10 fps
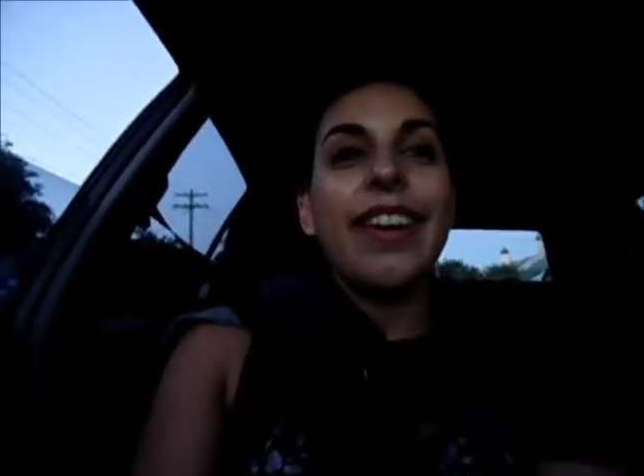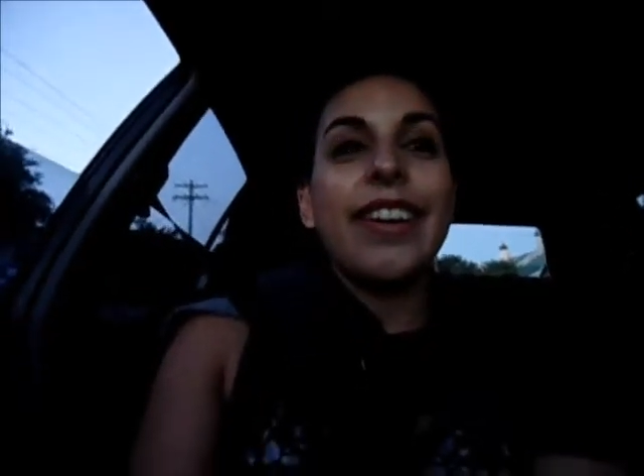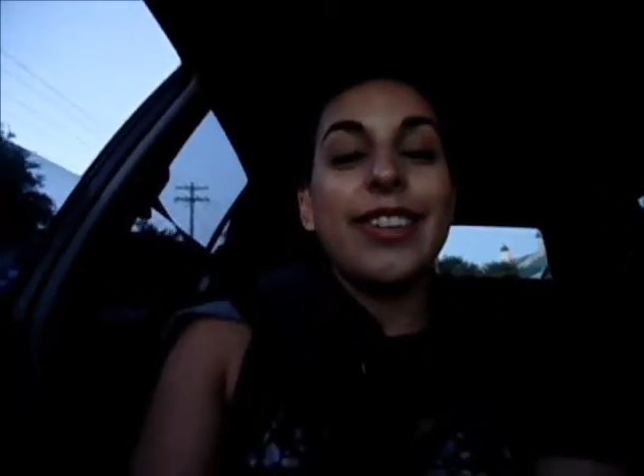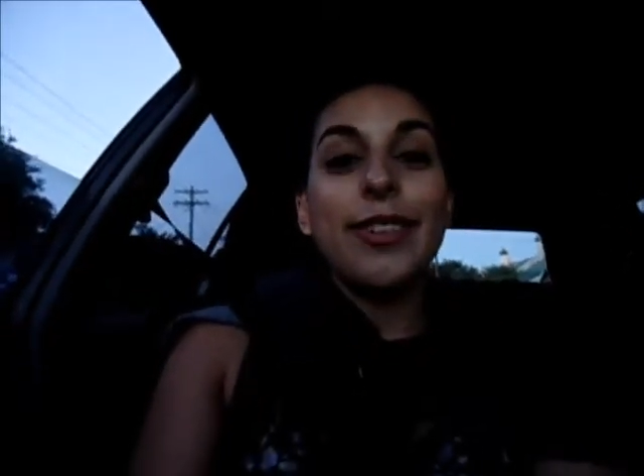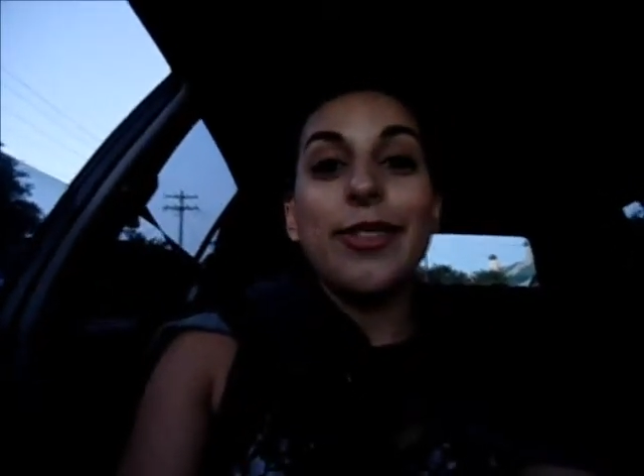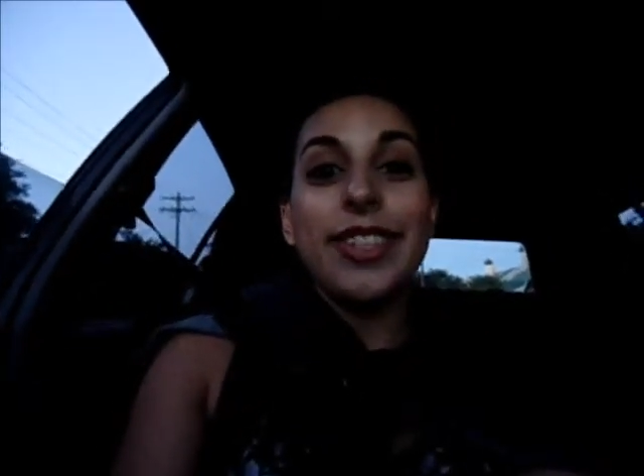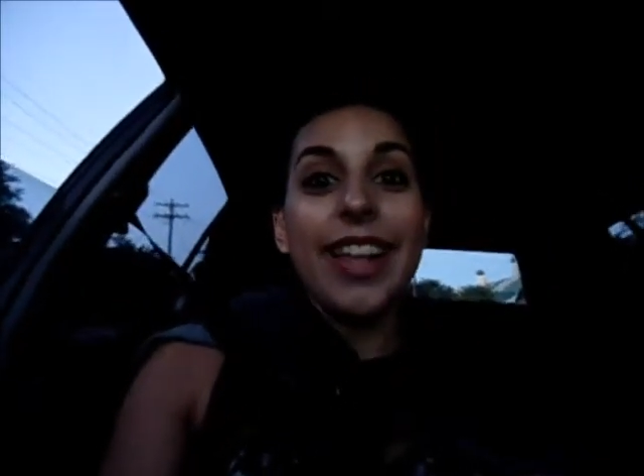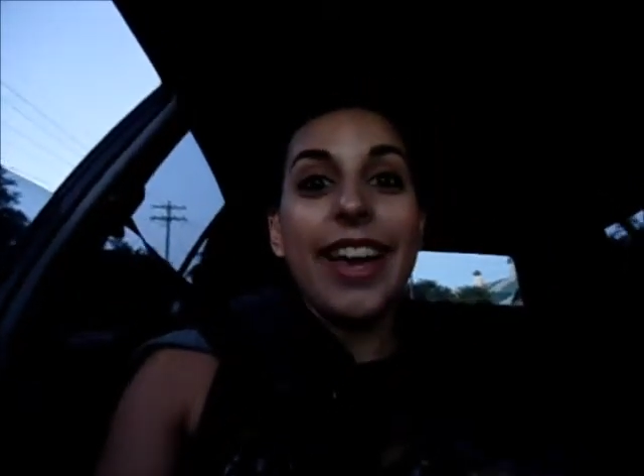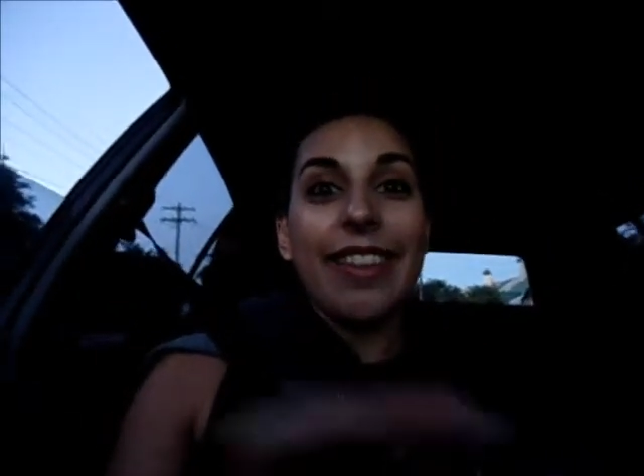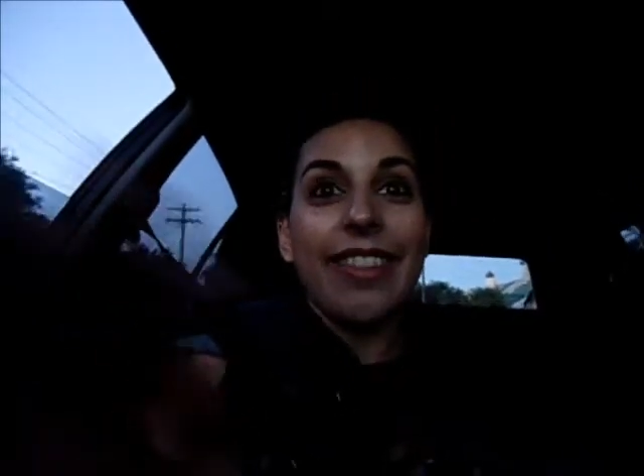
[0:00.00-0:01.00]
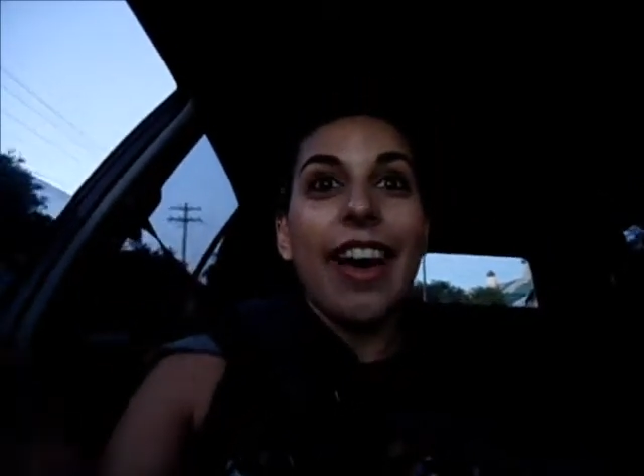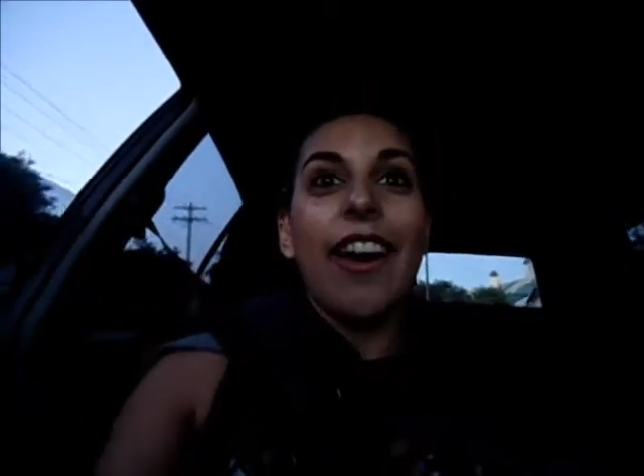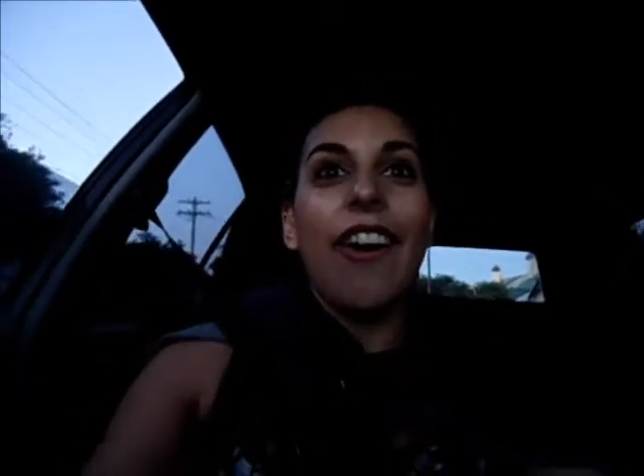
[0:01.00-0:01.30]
Because it was, like, that